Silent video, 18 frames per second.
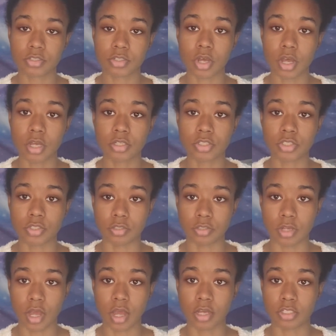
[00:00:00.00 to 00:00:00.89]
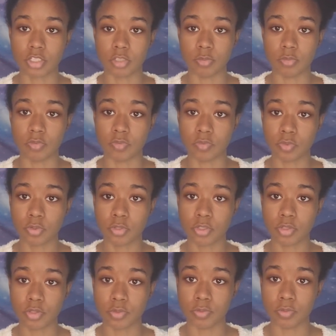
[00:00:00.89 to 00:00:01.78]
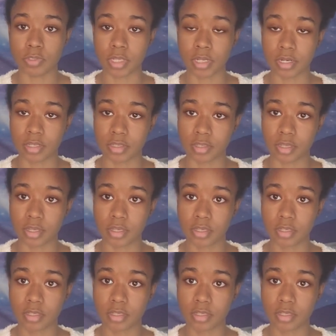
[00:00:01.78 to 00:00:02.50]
talk to your doctor before you use anything.